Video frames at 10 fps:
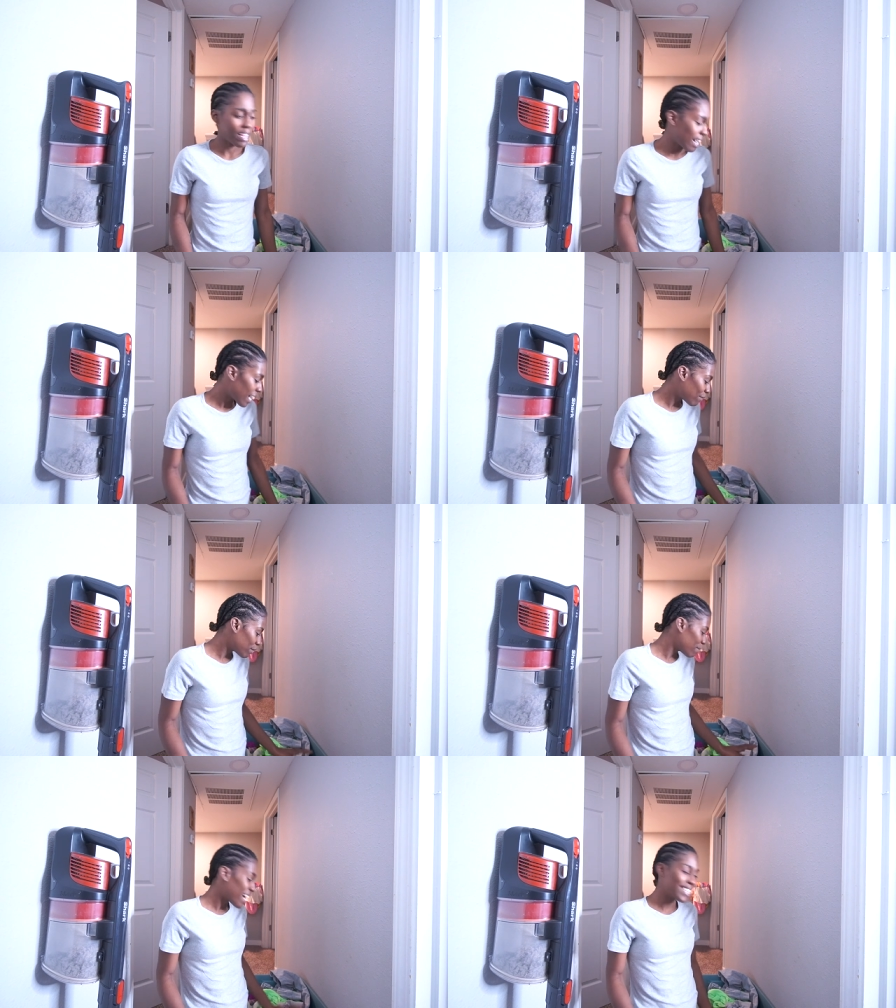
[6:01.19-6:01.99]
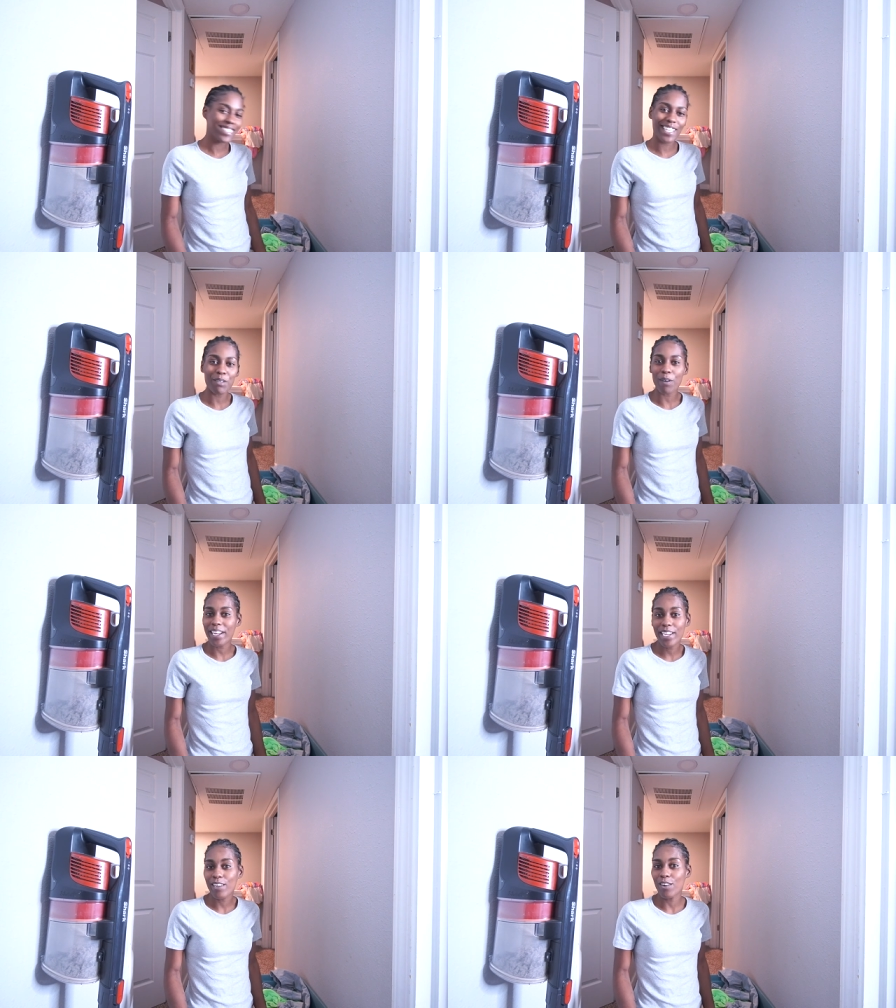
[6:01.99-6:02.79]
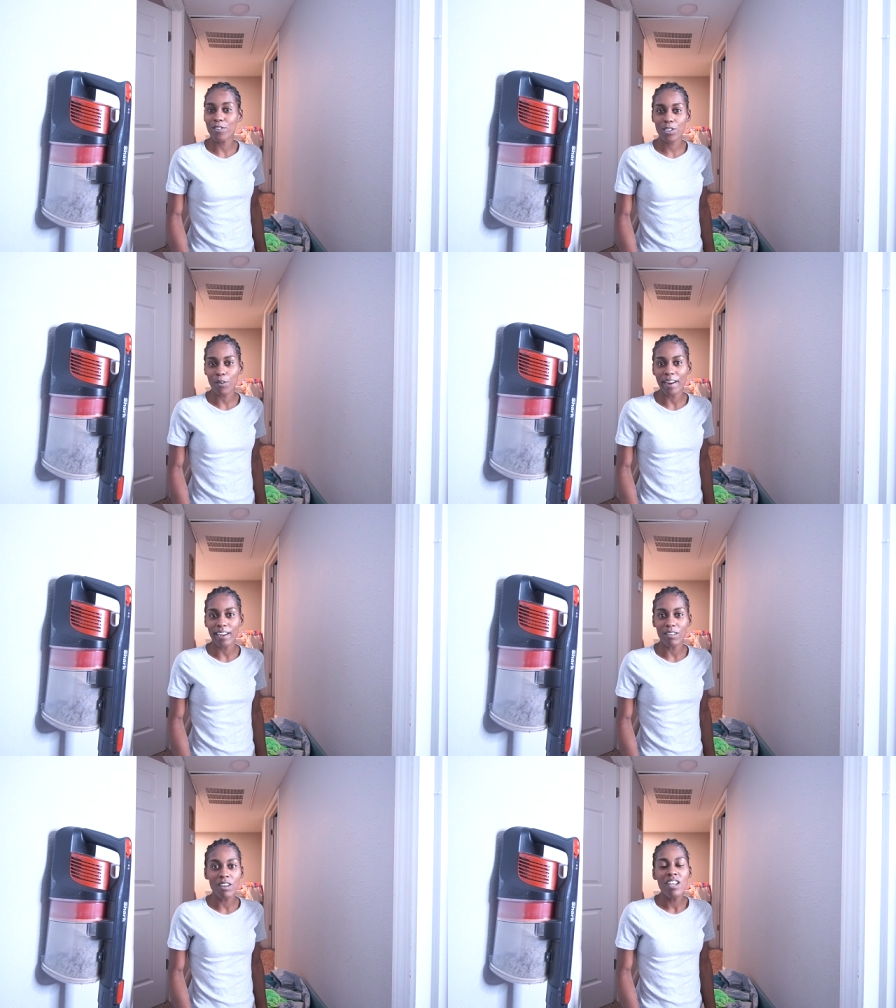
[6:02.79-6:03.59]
I have a basket right here on the ground.